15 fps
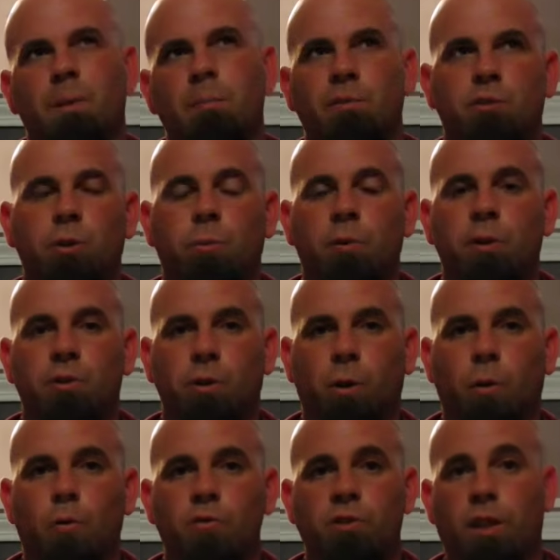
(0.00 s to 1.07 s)
maybe 2-inch
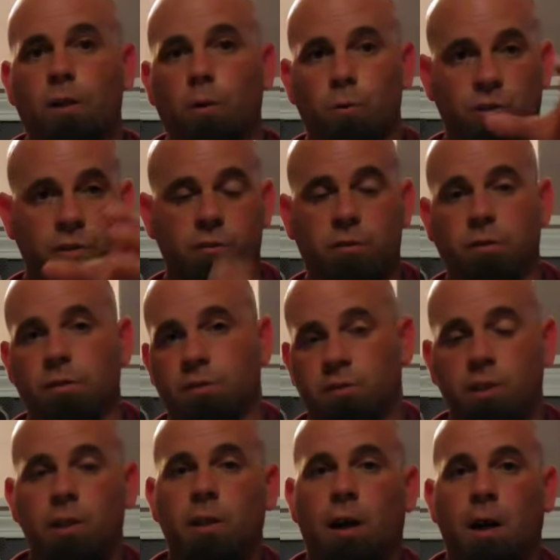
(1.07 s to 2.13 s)
hose that goes into the
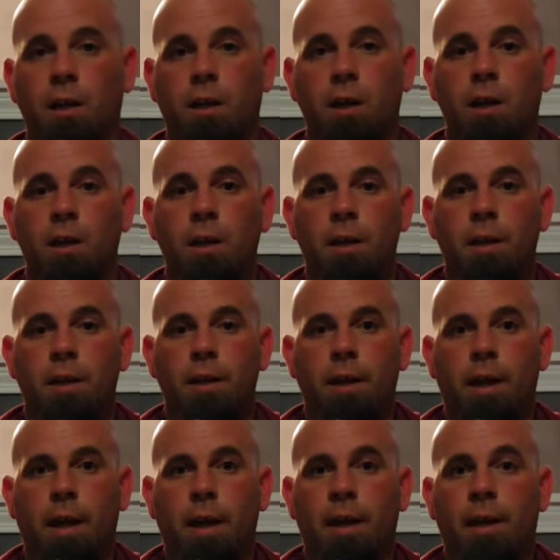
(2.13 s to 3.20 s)
seacock,
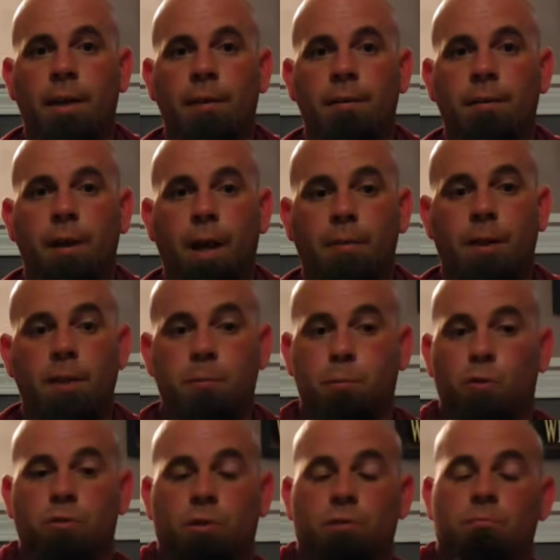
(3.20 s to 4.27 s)
and then
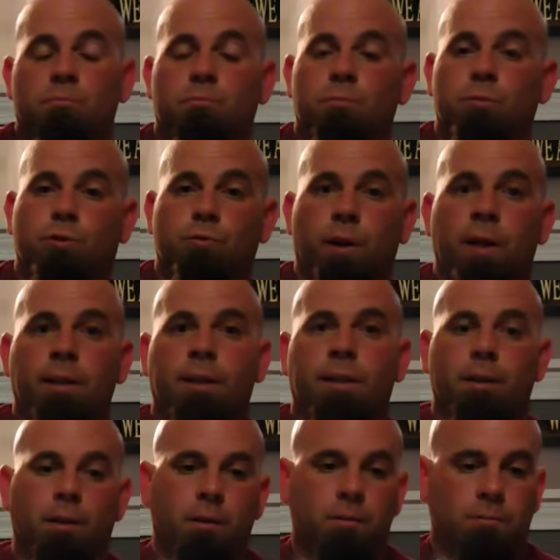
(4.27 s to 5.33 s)
it's supposed to
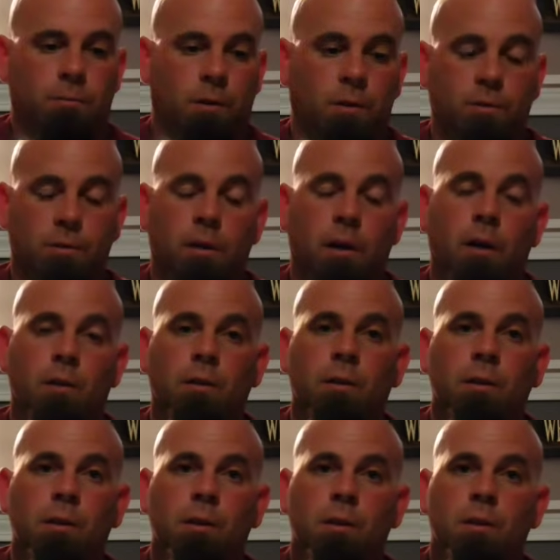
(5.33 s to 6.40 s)
drain under the
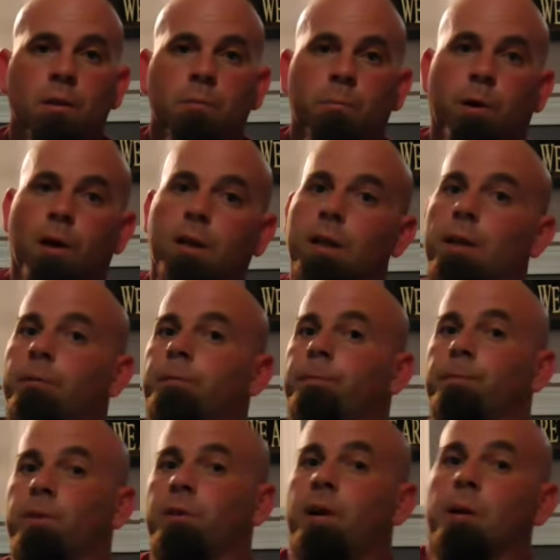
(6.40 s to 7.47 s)
hull. But
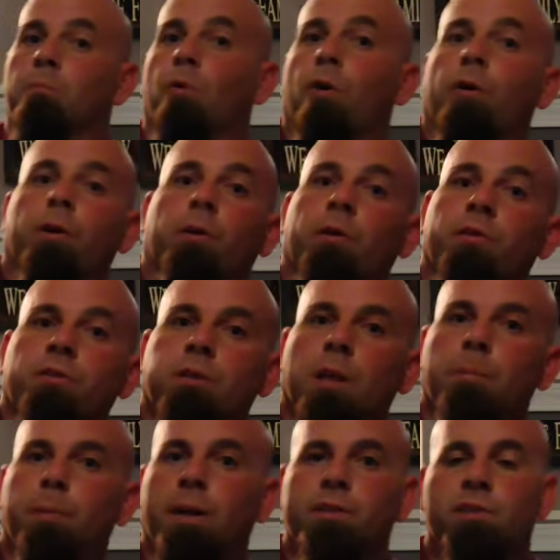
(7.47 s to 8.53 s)
if you're at a mooring or a
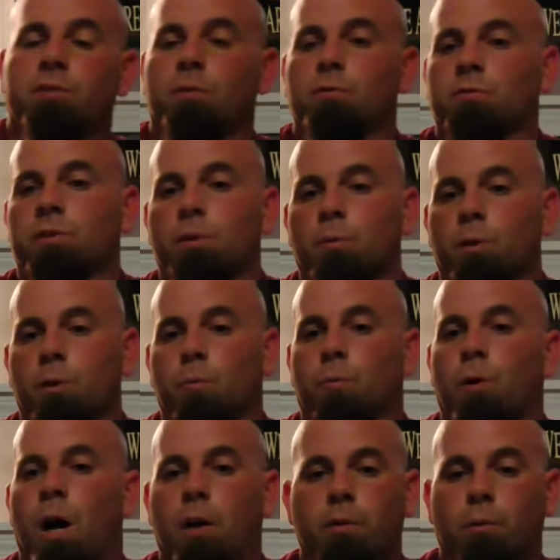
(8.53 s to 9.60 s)
slip, I just don't see
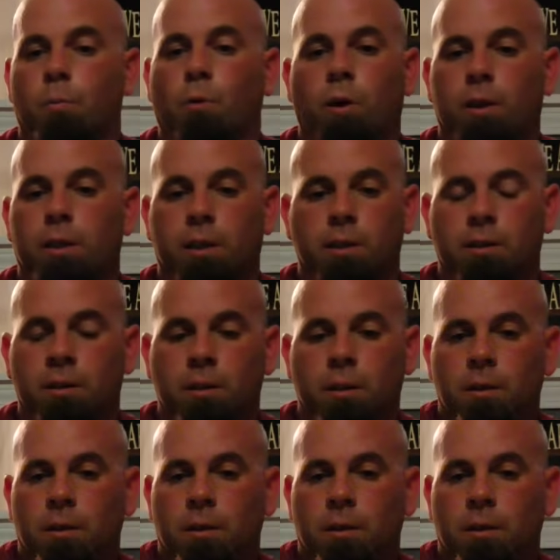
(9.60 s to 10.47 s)
how the water can